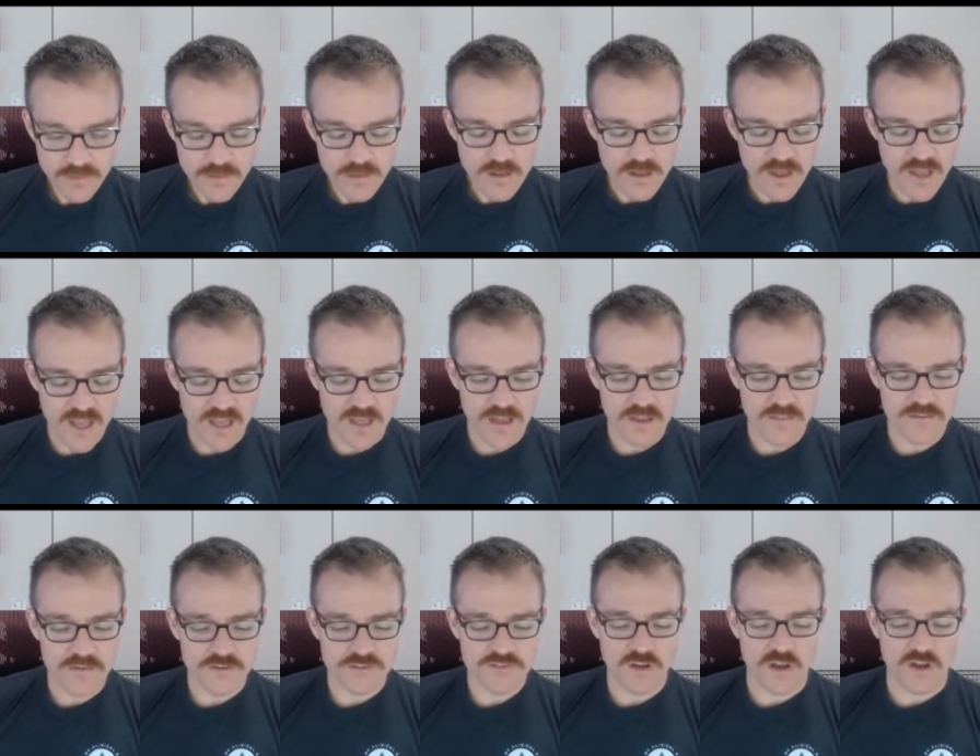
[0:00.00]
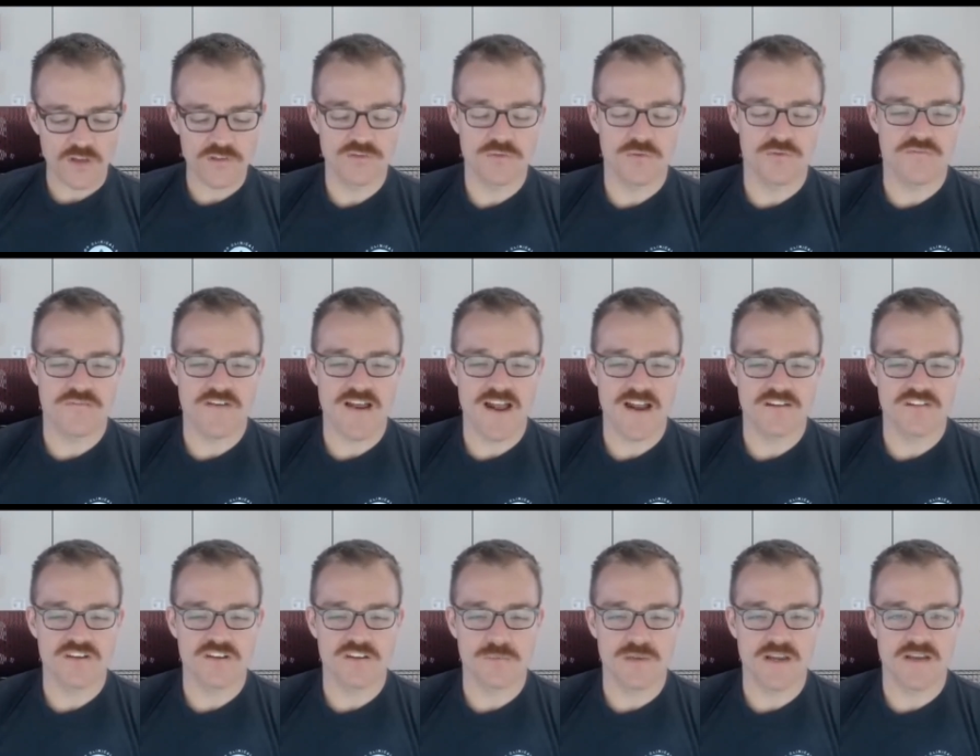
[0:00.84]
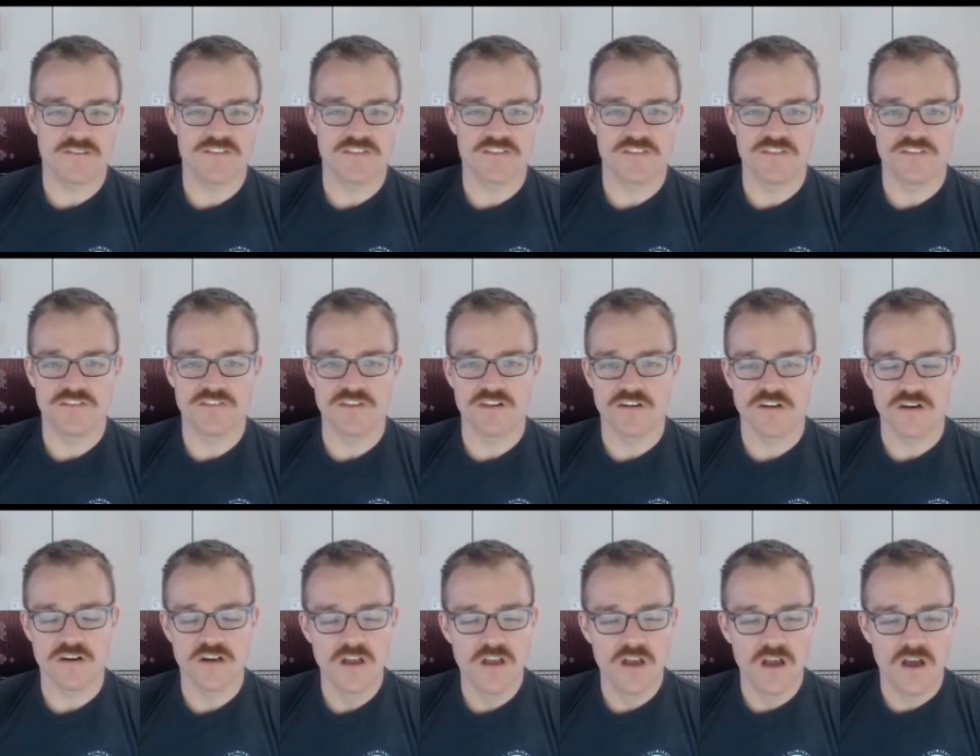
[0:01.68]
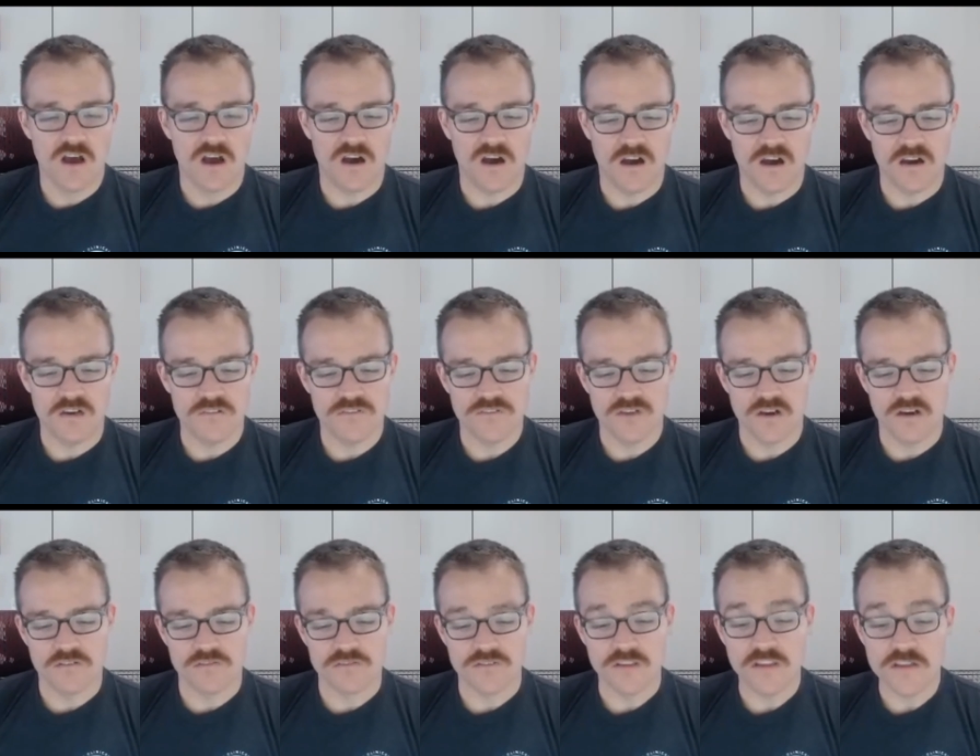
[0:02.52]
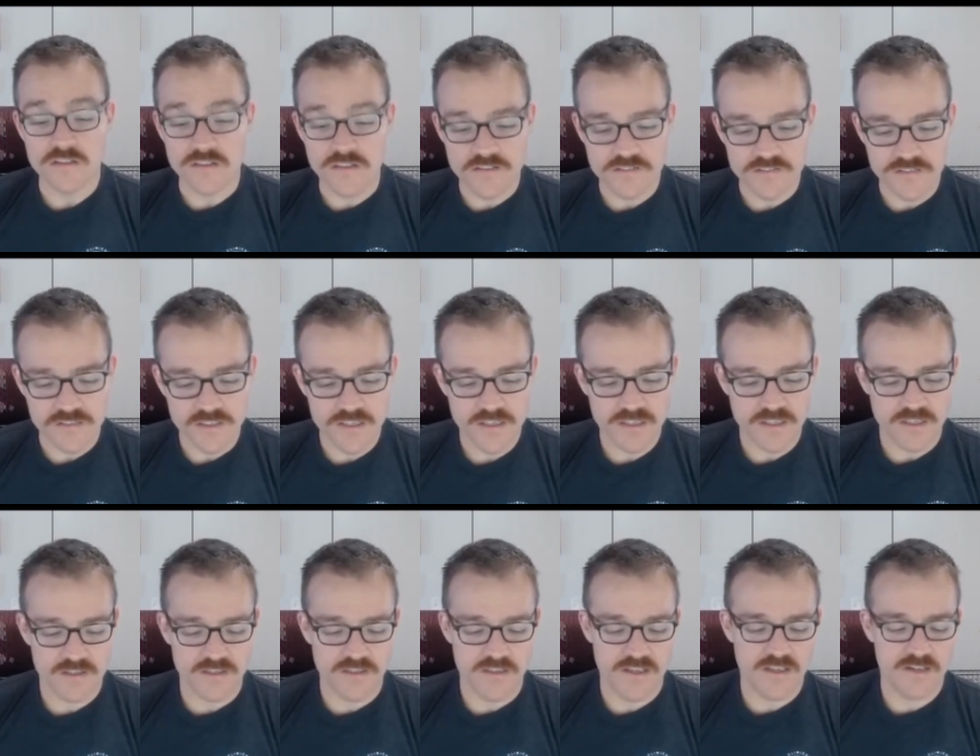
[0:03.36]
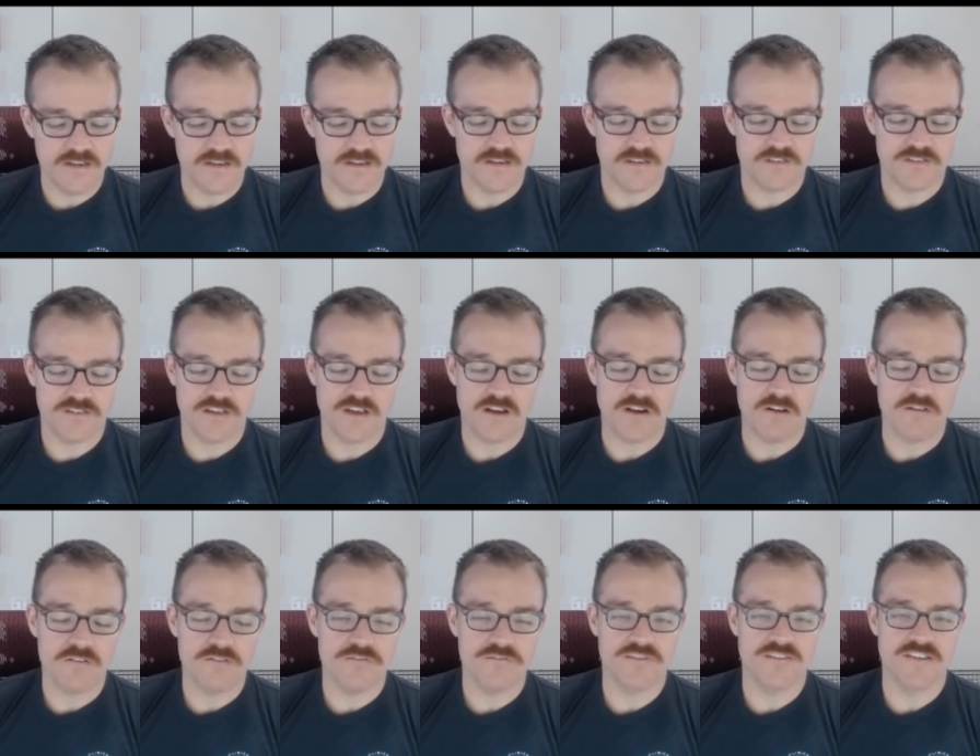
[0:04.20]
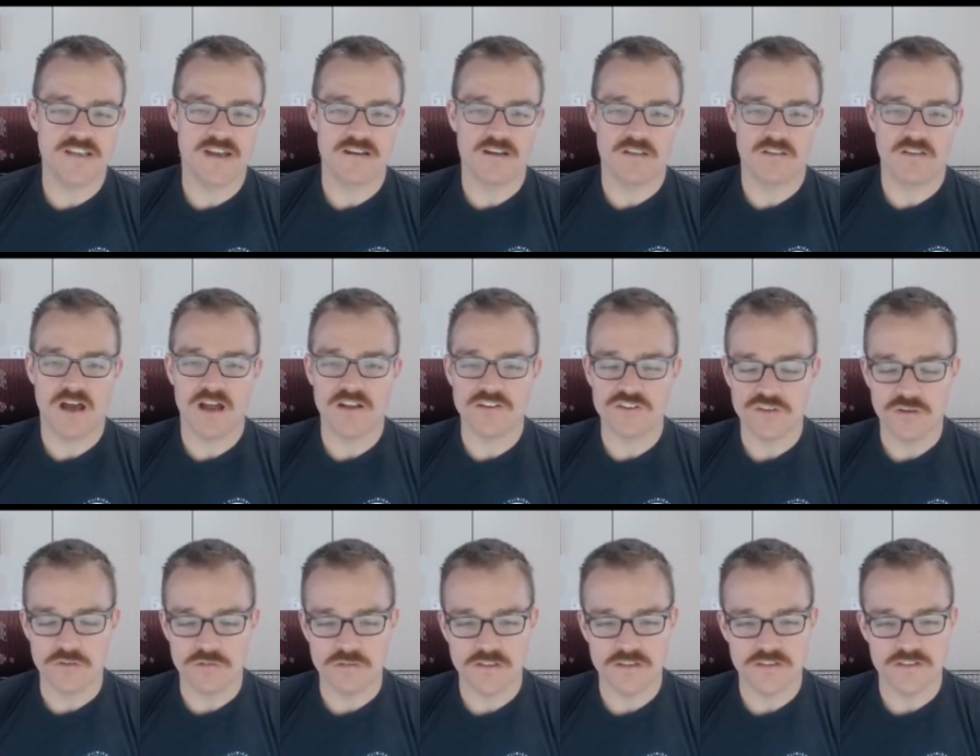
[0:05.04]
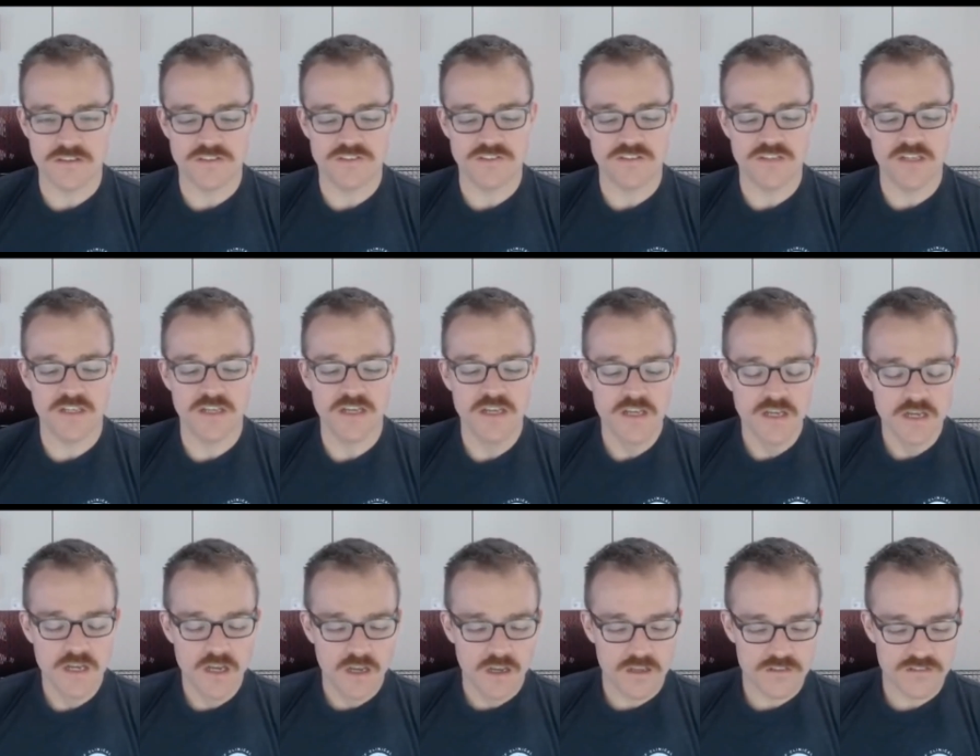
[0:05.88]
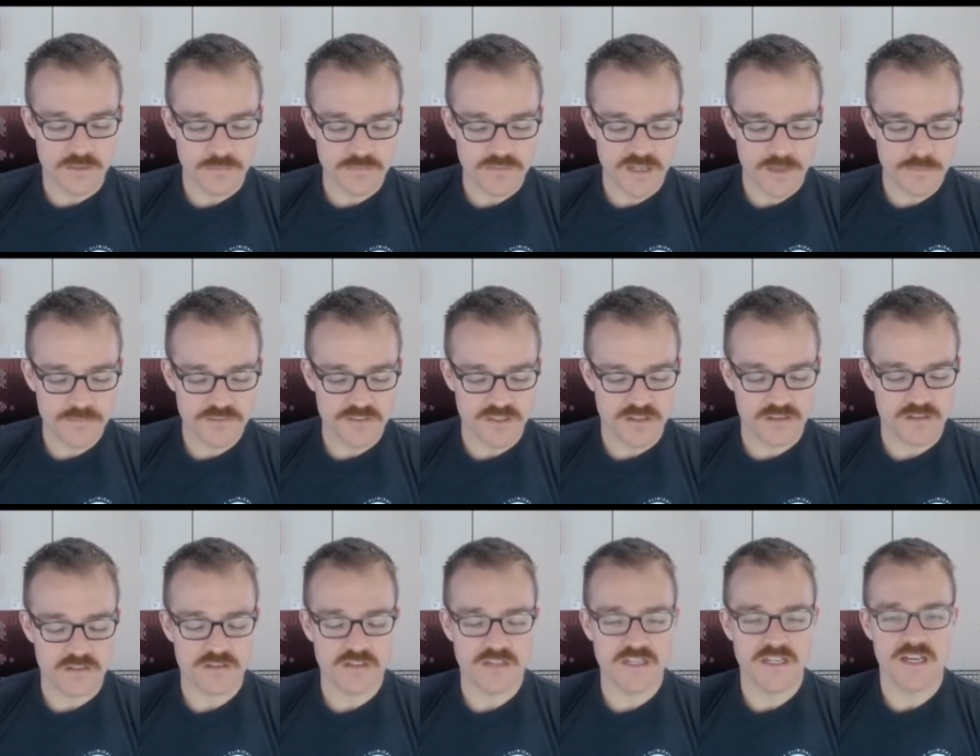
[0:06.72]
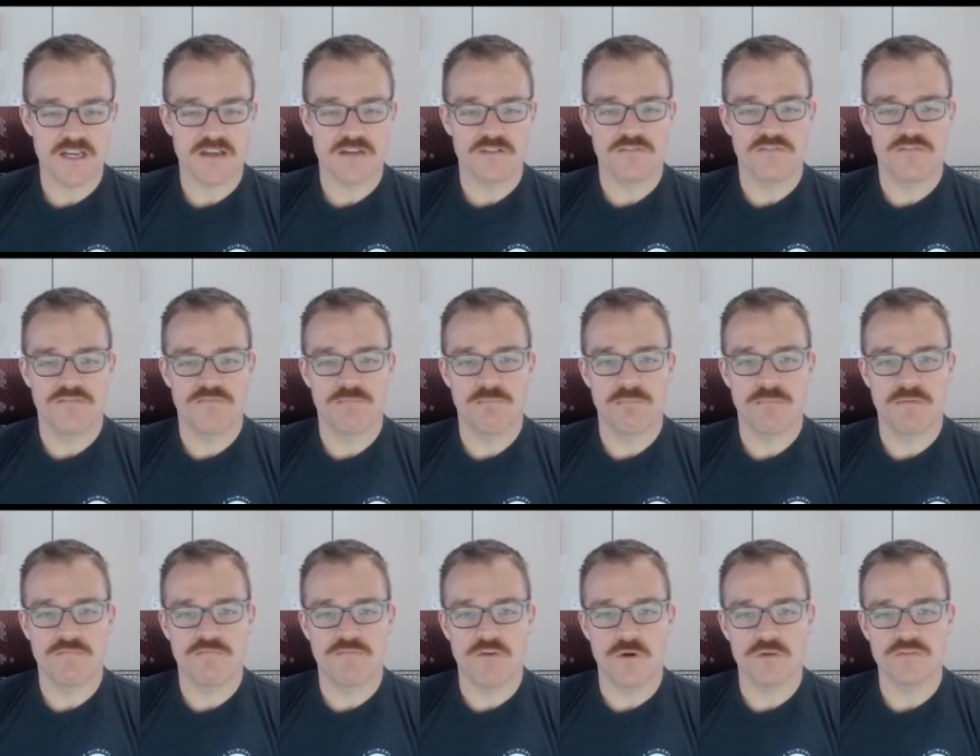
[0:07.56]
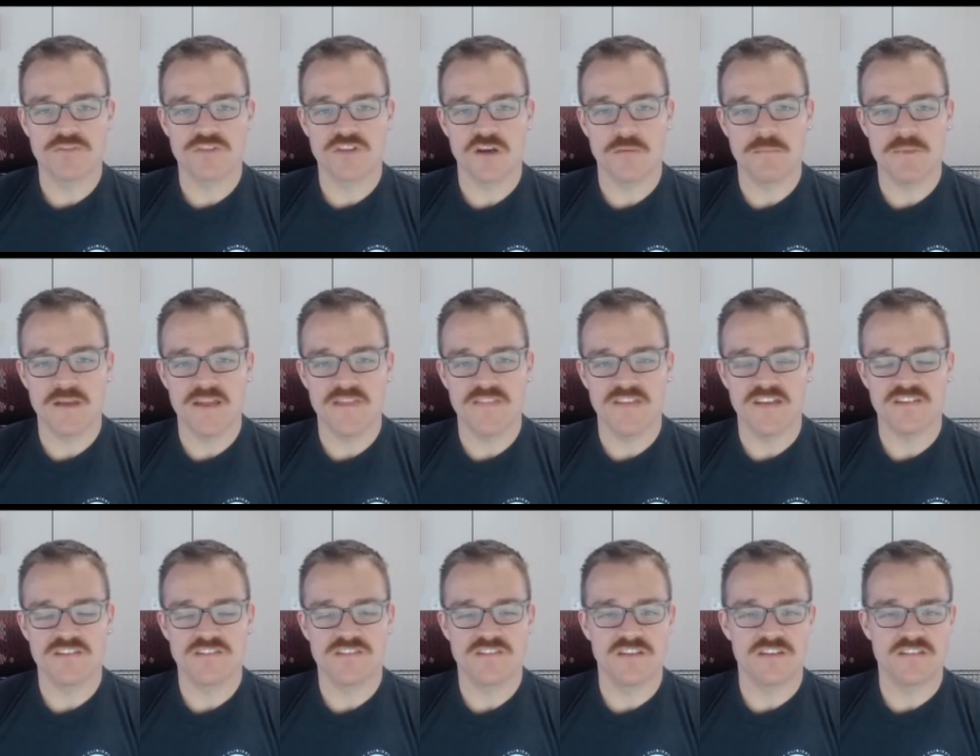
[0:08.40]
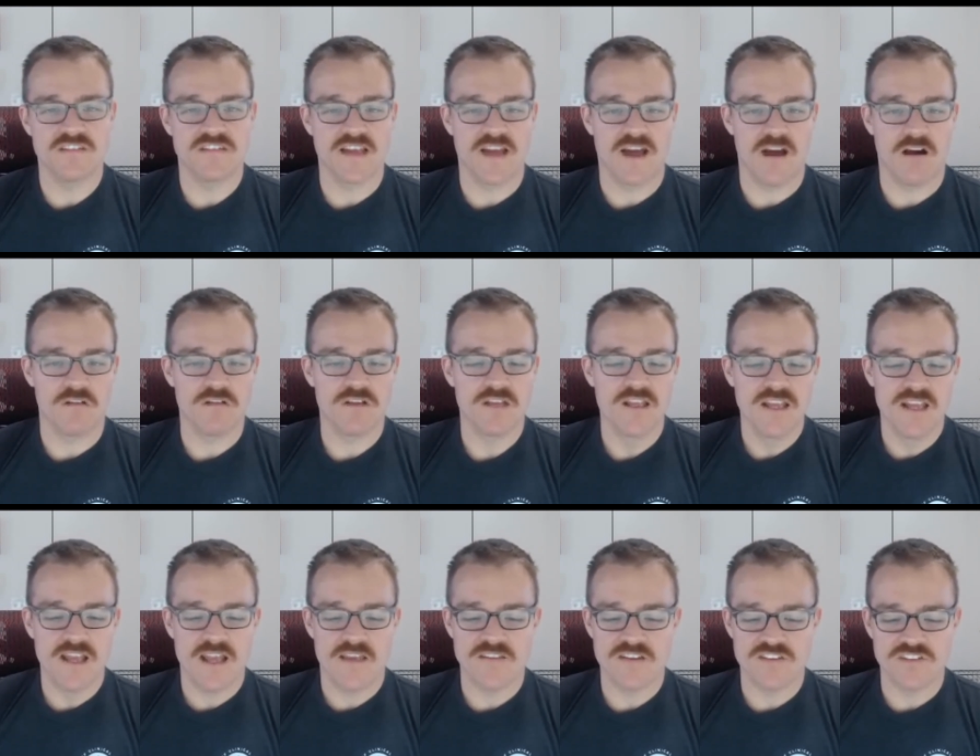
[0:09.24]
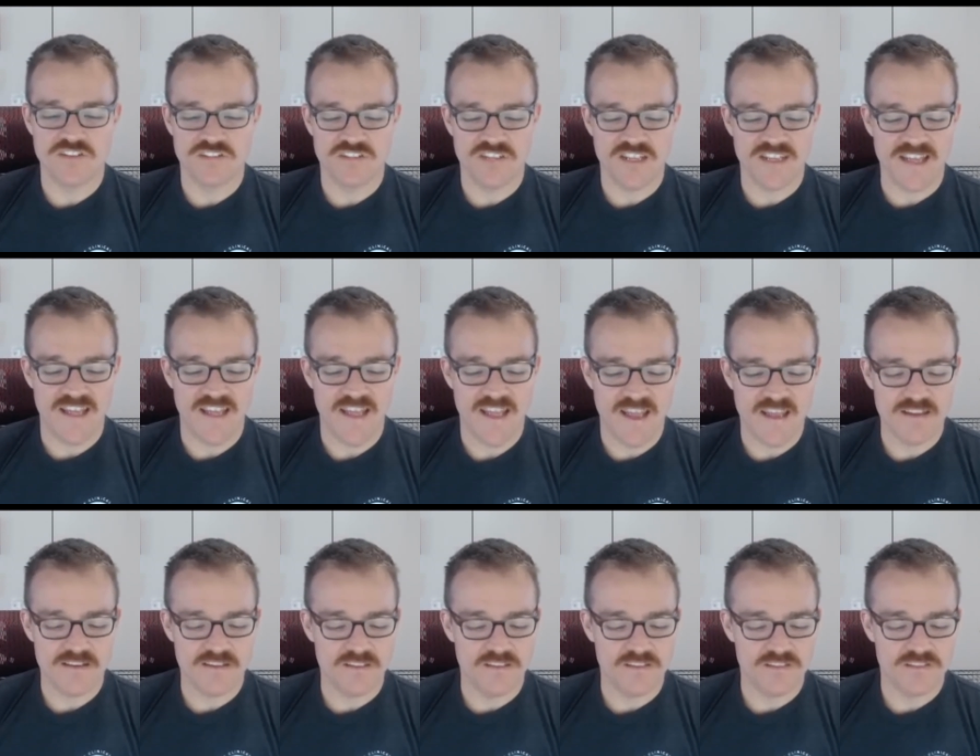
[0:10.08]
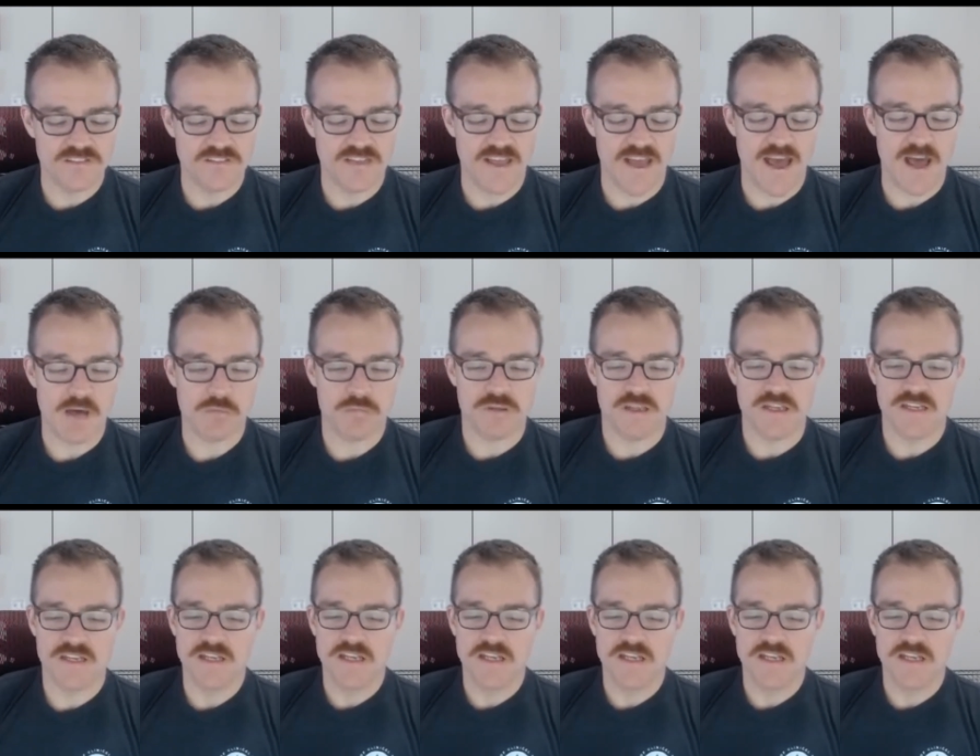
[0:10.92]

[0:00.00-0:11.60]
Uh, there's also a factor that we have to consider of, of literacy in and itself, technological literacy. Sometimes in a clinic, folks come in, they sit down, and they just get handed this tablet,